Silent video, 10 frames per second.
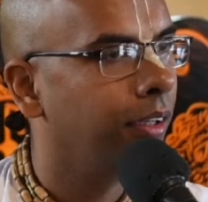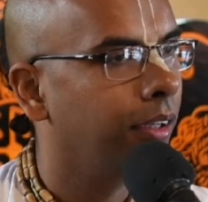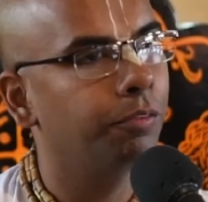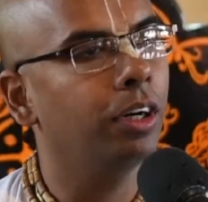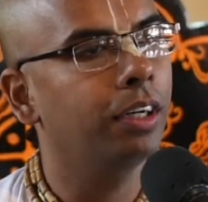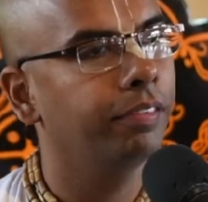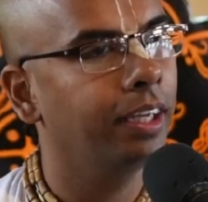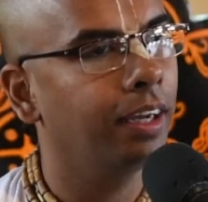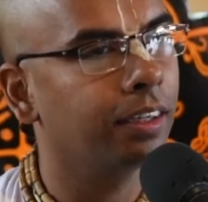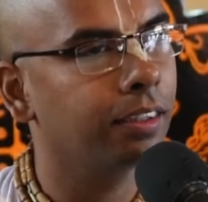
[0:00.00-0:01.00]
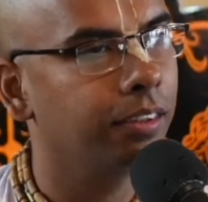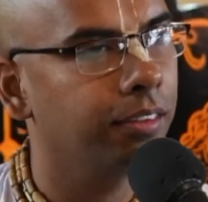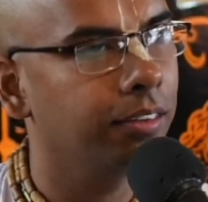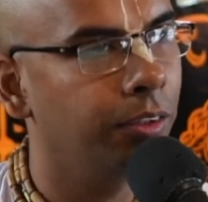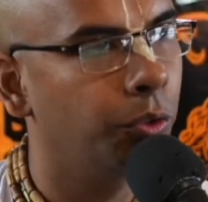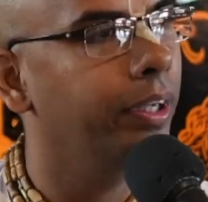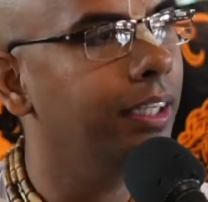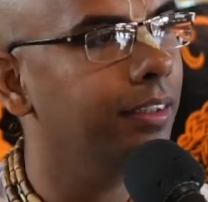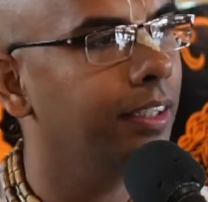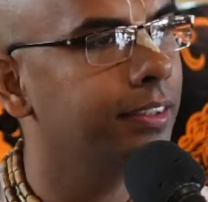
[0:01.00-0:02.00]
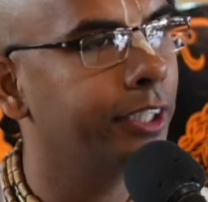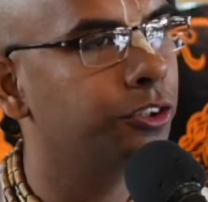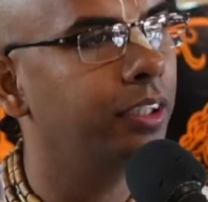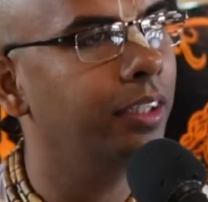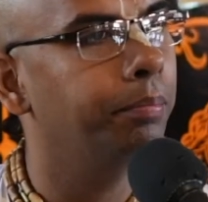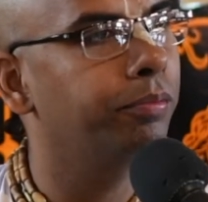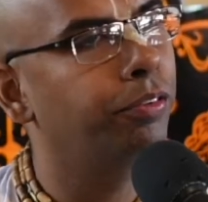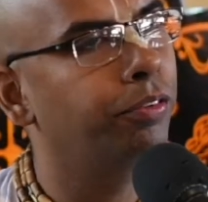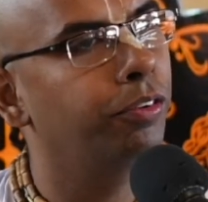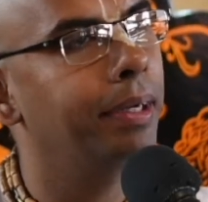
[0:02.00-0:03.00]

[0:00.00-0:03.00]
What we are doing is actually fully based